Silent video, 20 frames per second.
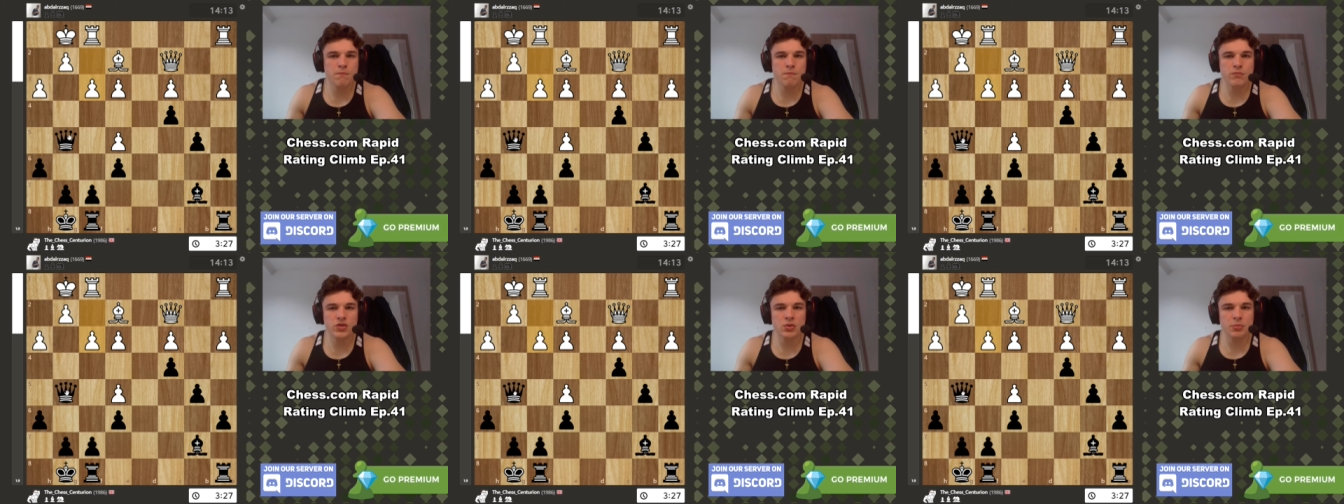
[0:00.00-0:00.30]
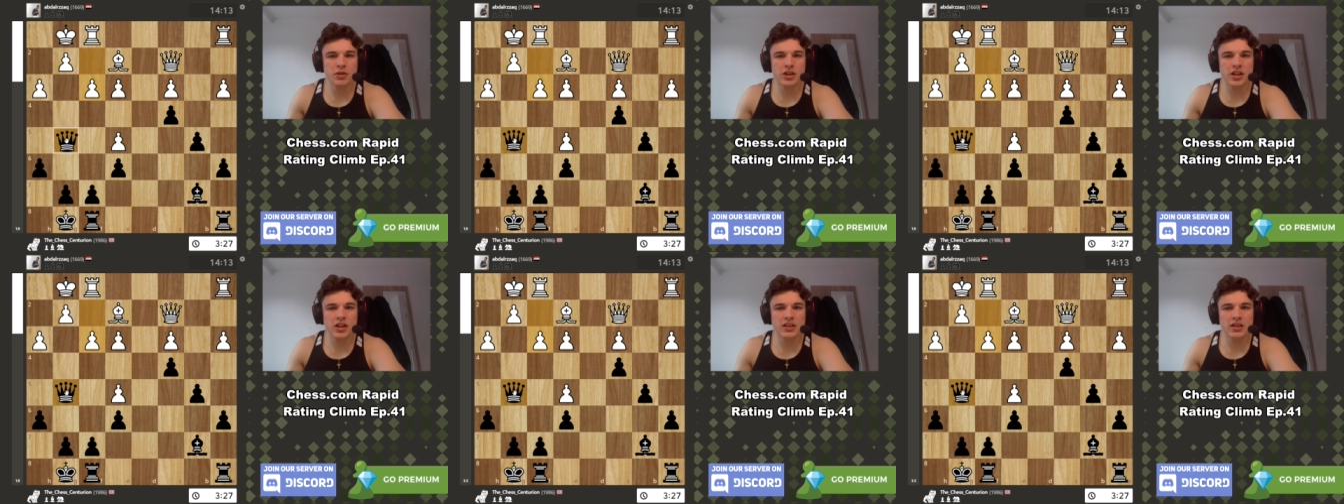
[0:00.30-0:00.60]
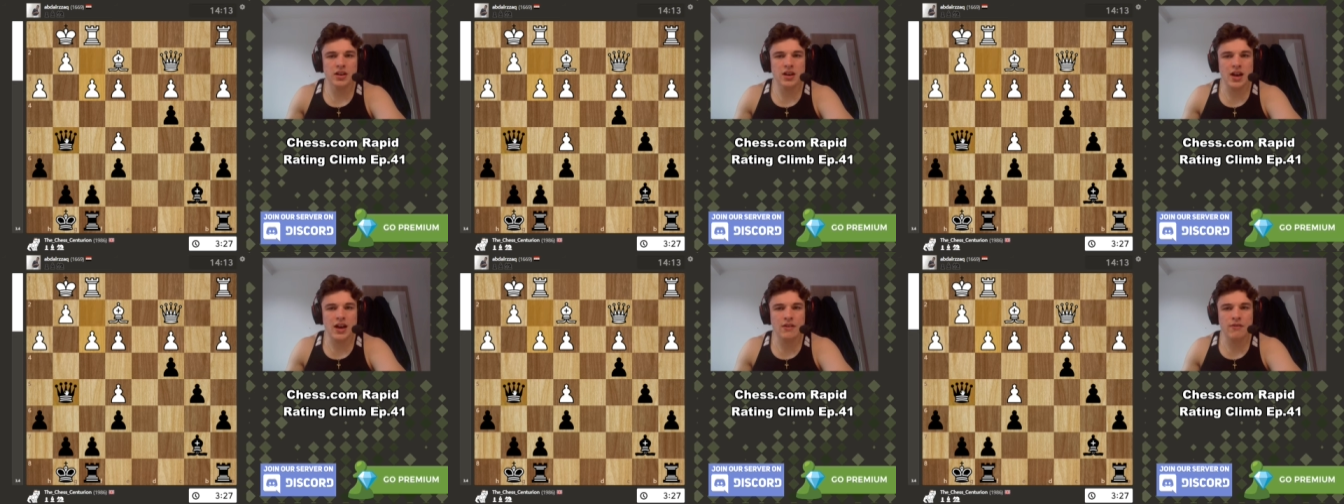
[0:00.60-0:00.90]
Something
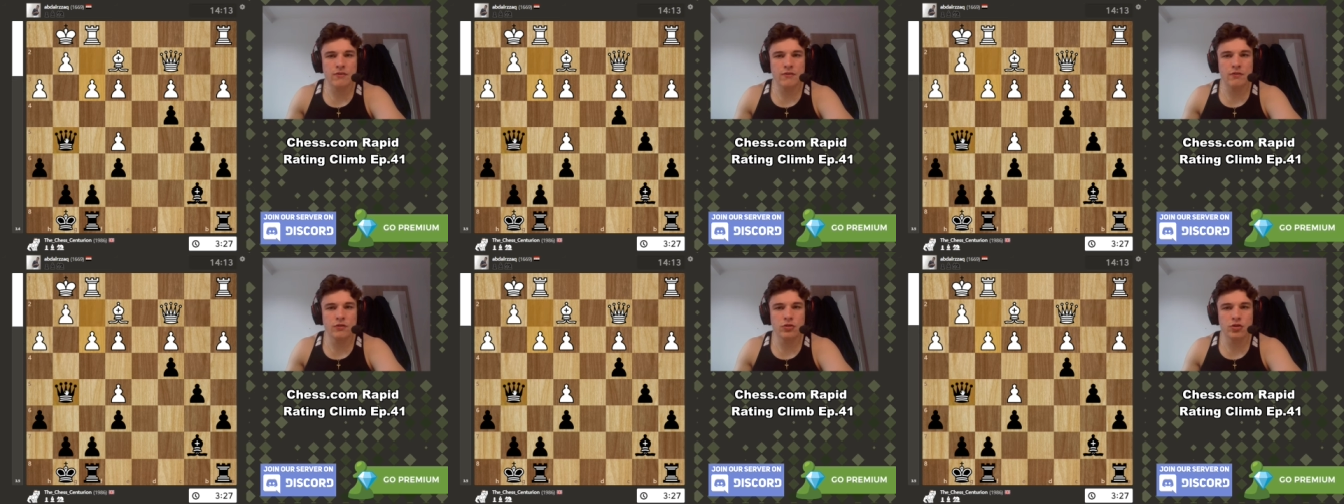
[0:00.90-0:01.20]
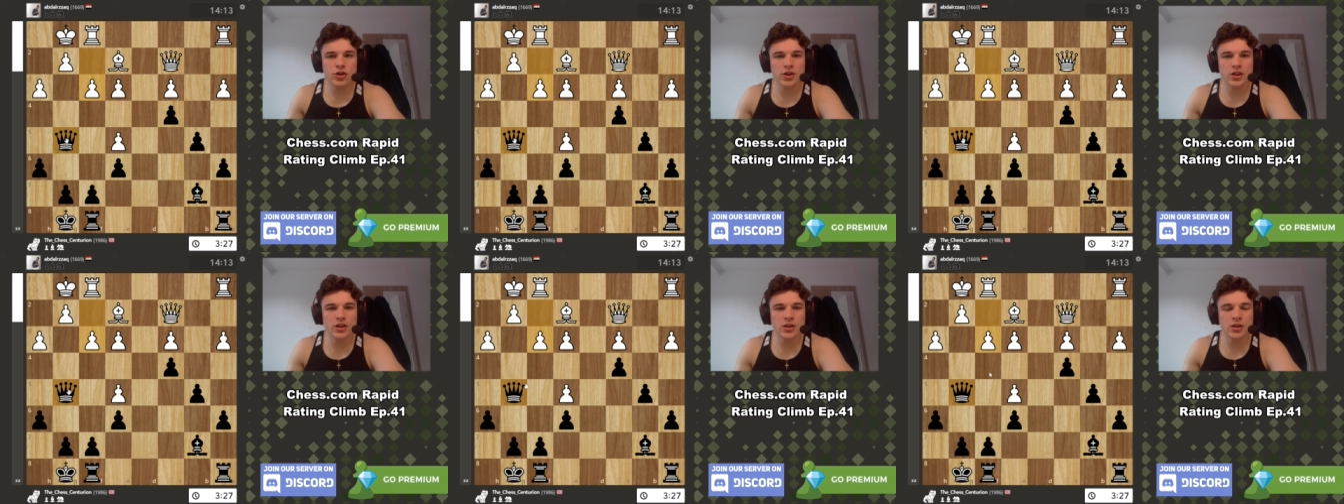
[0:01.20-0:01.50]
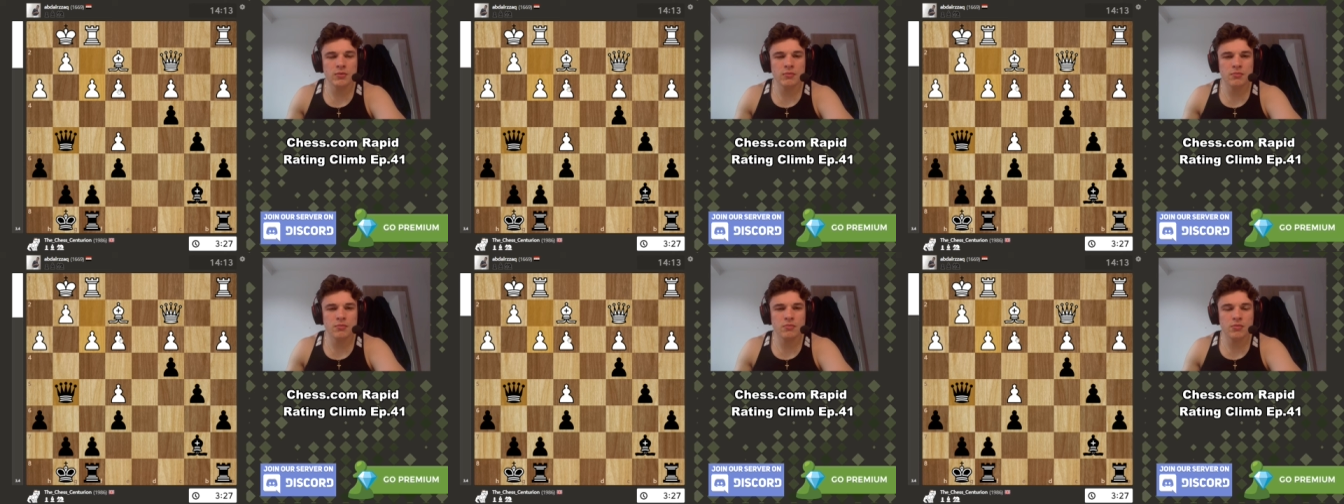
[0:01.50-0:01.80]
like f
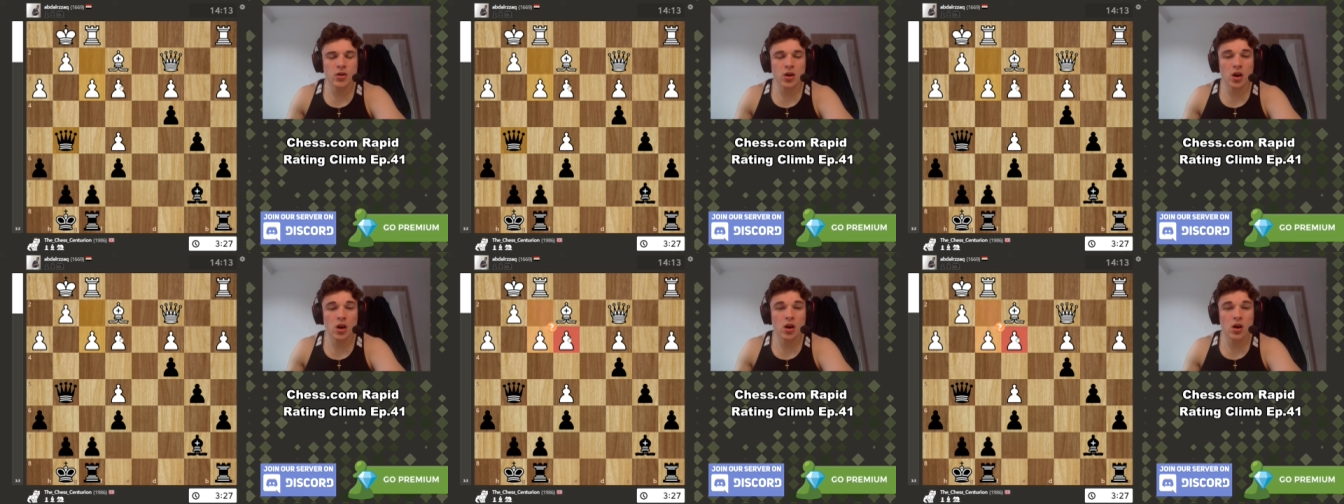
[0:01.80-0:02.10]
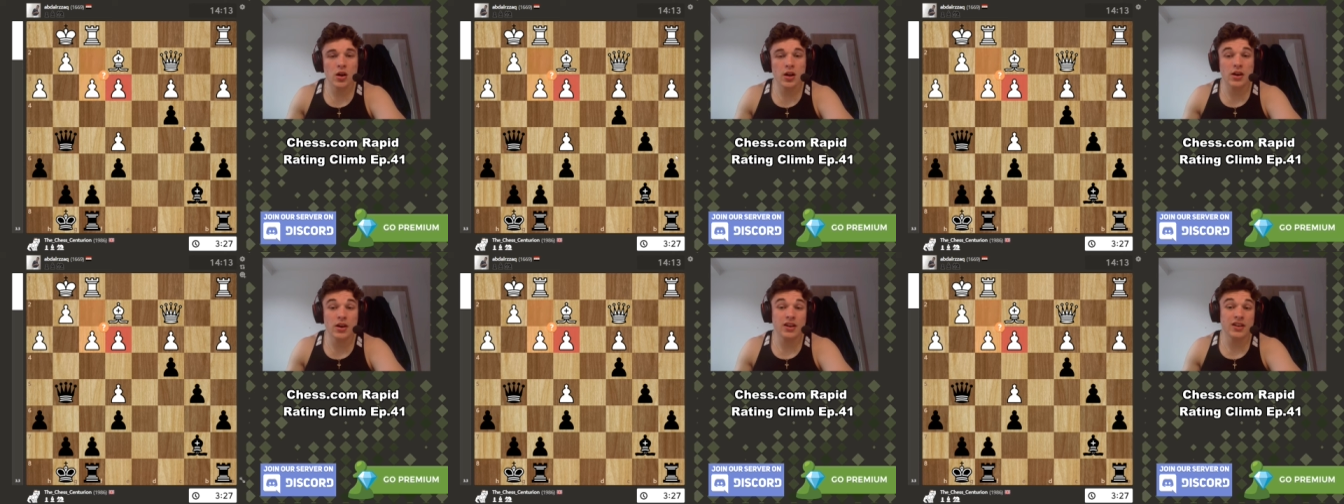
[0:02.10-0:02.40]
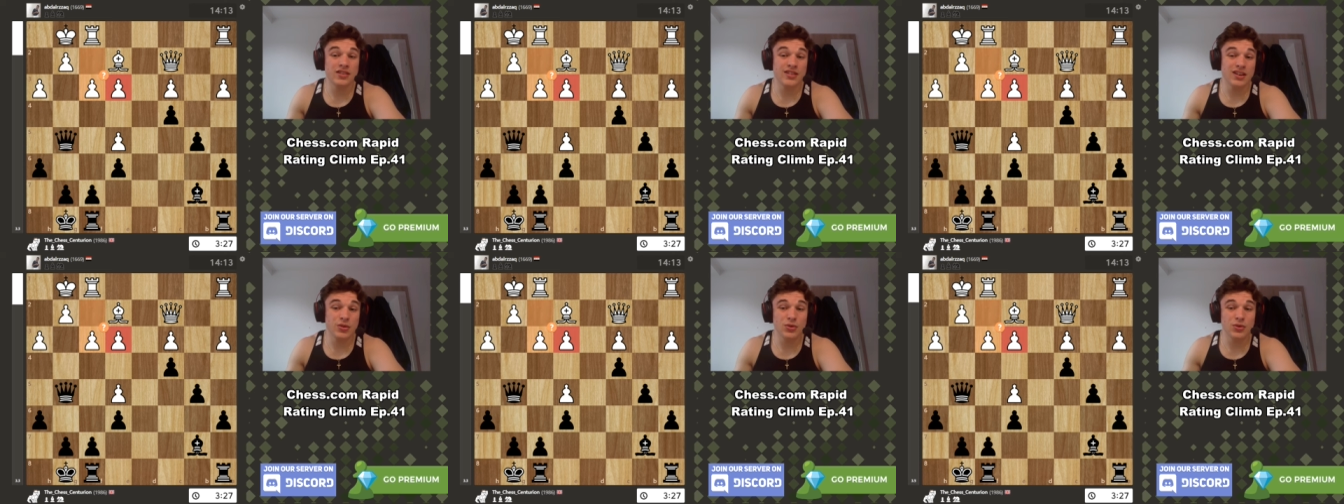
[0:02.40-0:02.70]
three. Here I
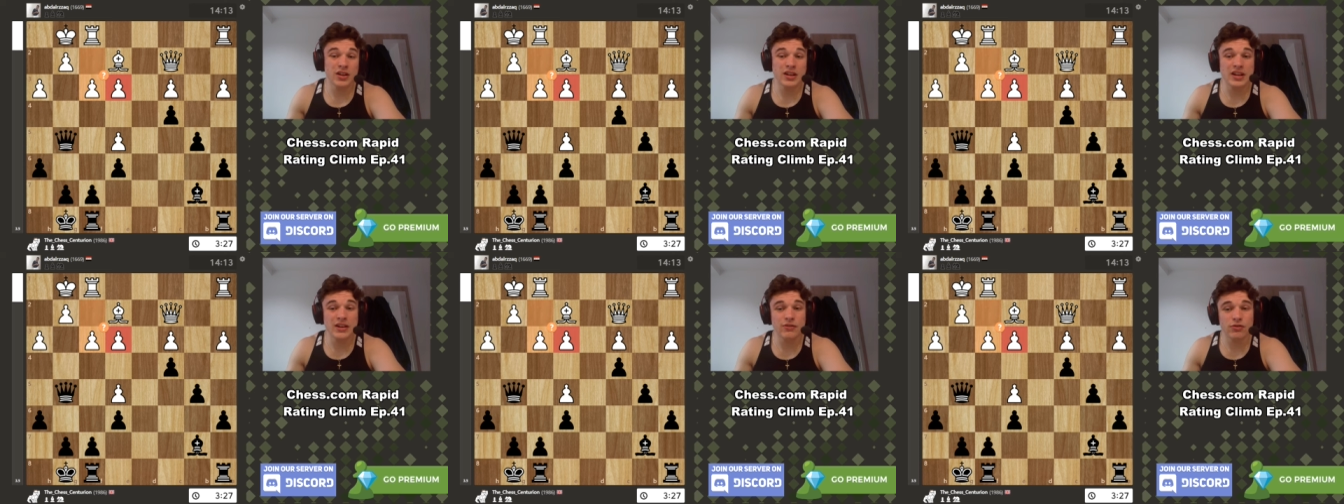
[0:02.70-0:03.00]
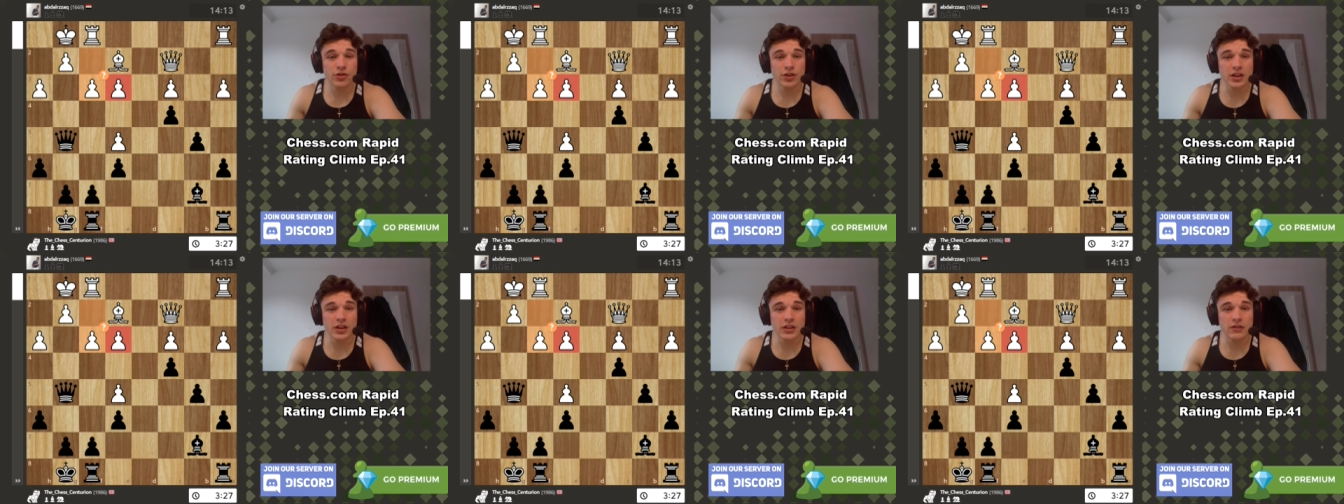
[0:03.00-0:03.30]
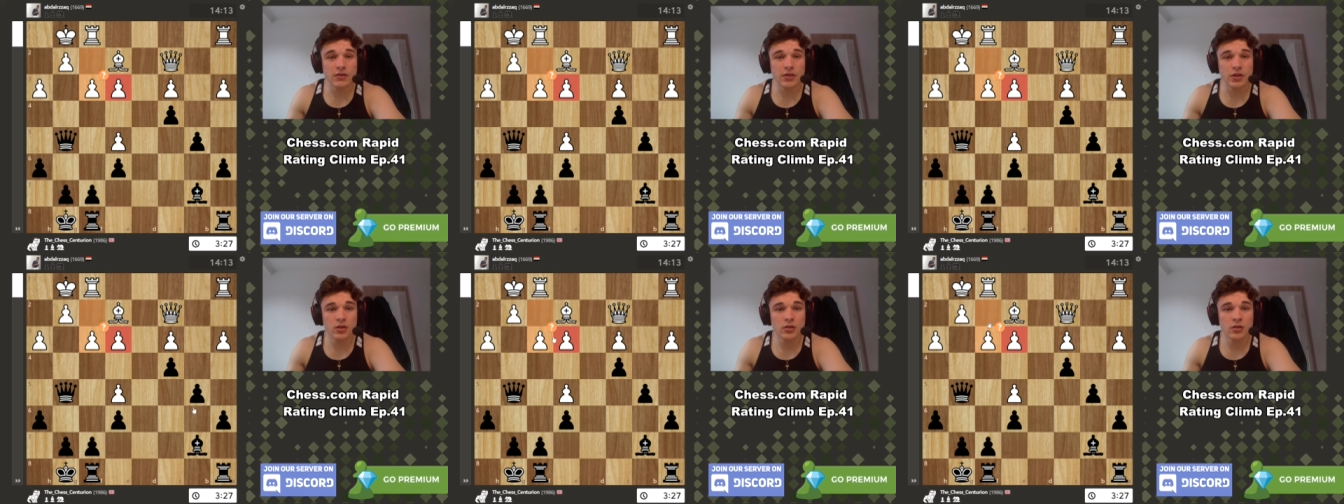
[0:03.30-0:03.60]
can take on e three
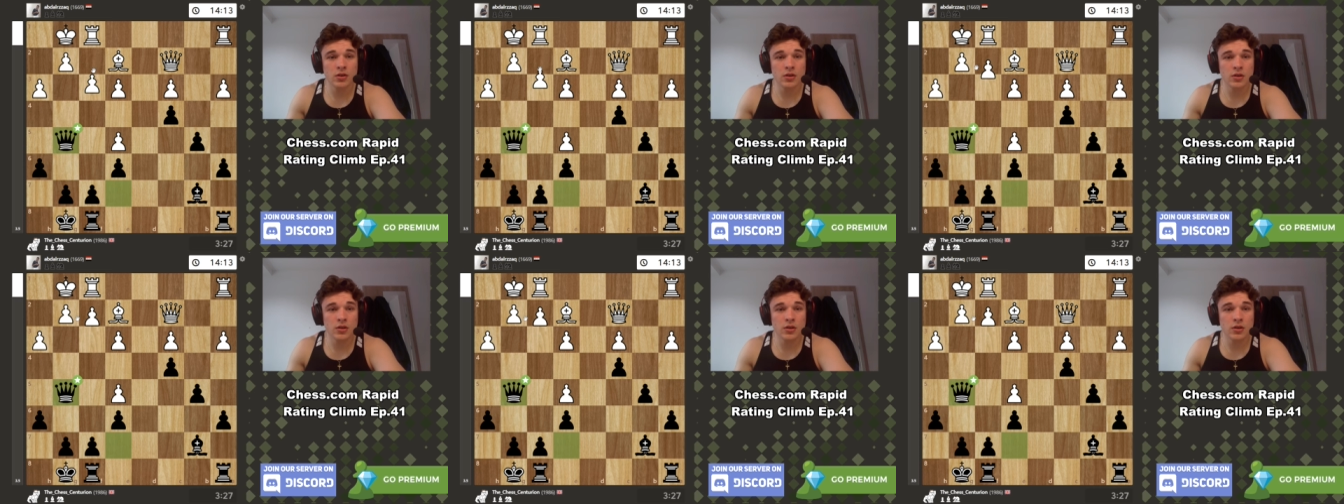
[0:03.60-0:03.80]
even.